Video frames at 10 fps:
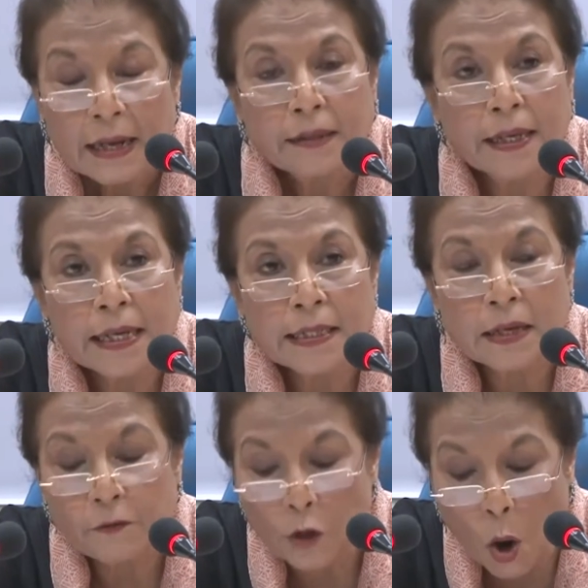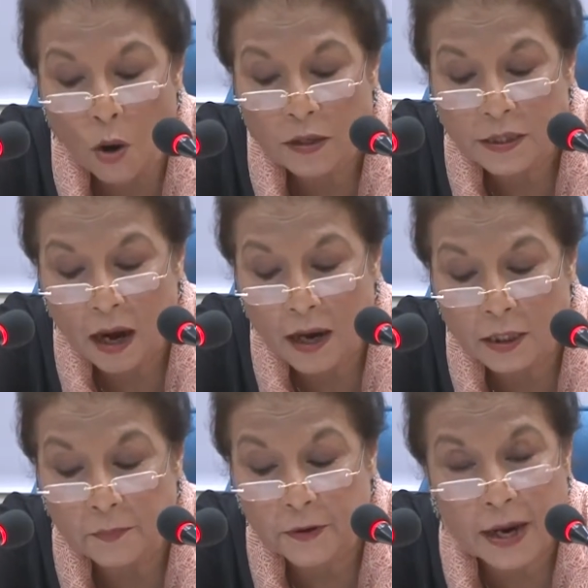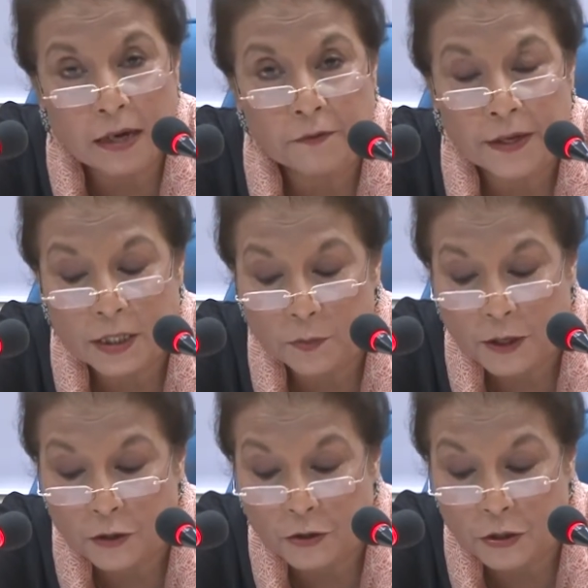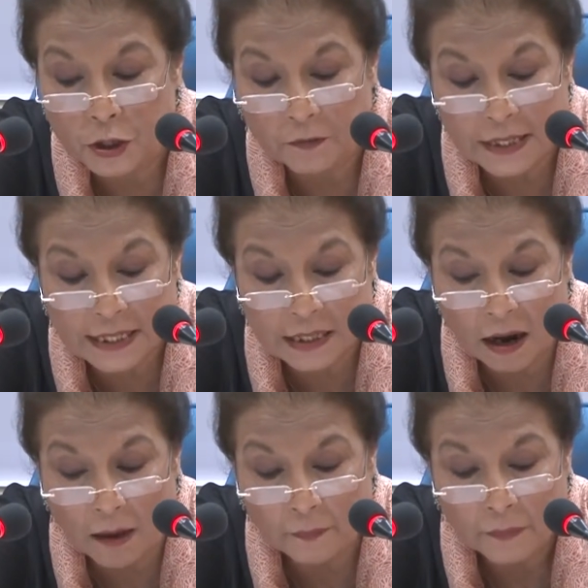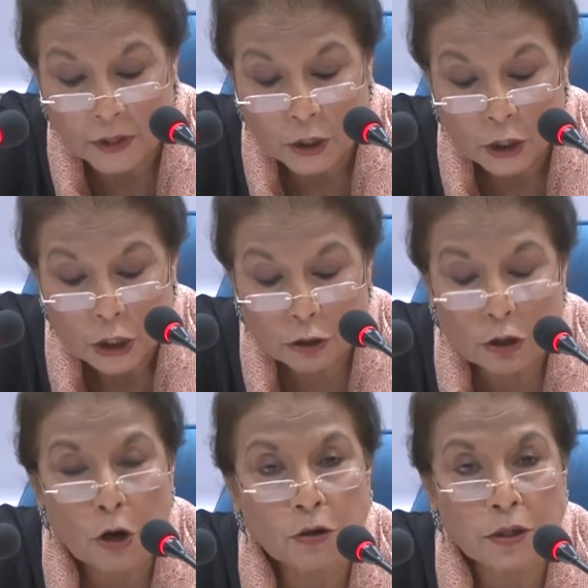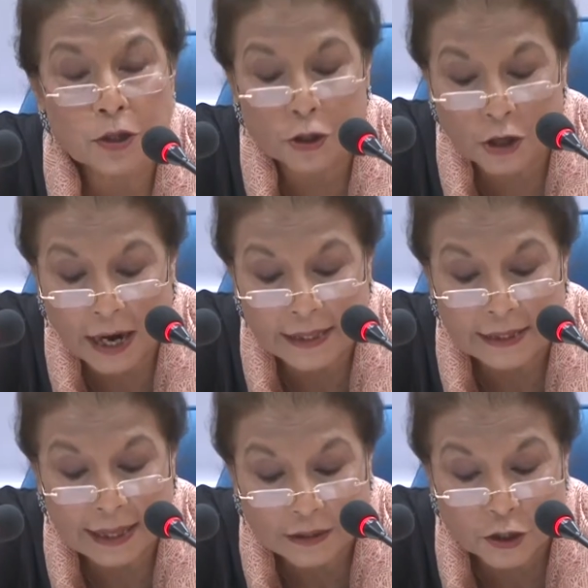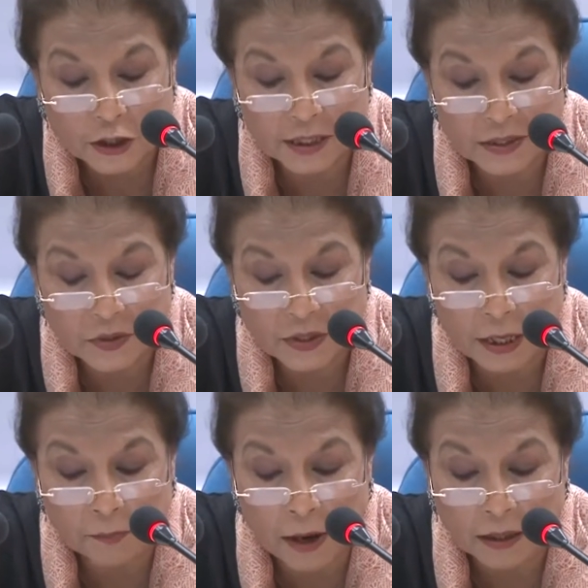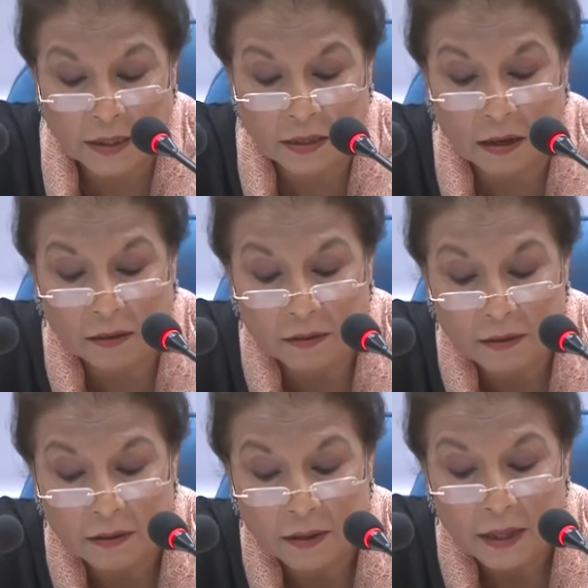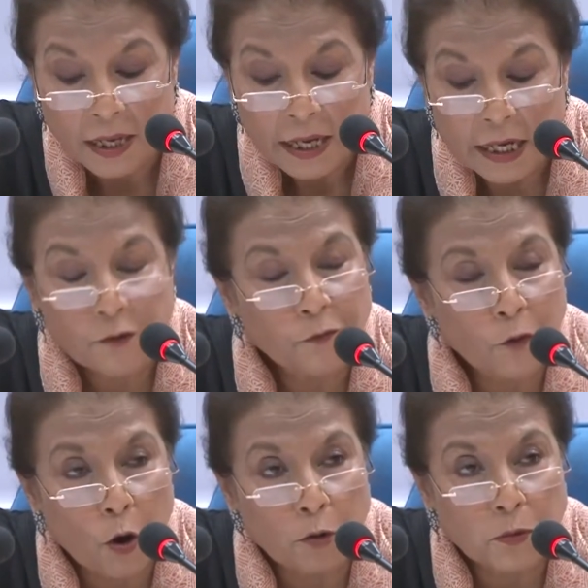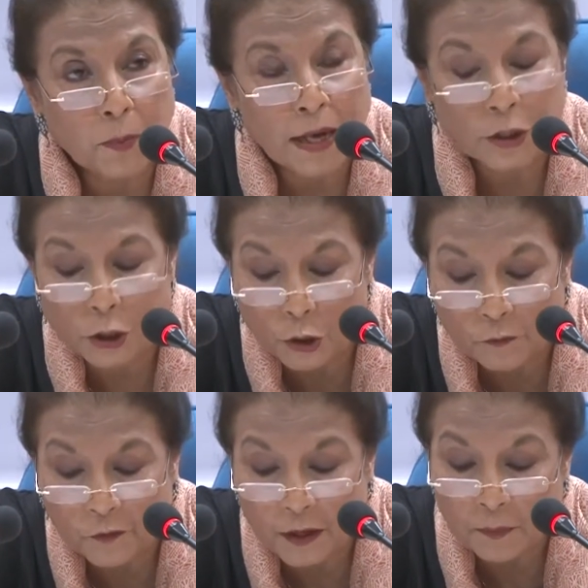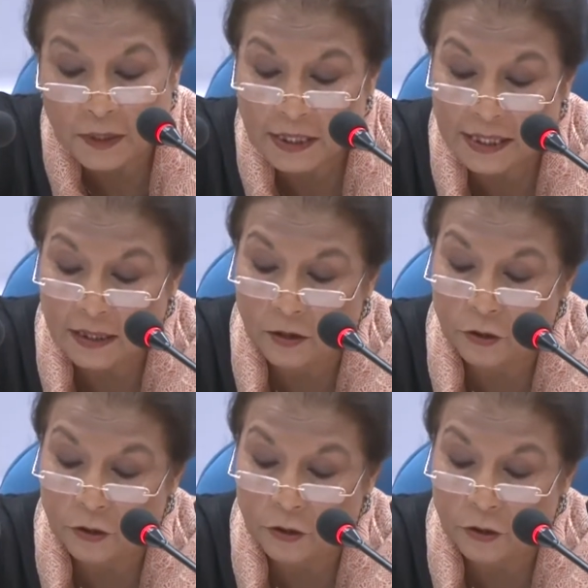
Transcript: These have long tied Barelvi expressions of Islam to local shrine cultures in Pakistan, informed by Sufi mystical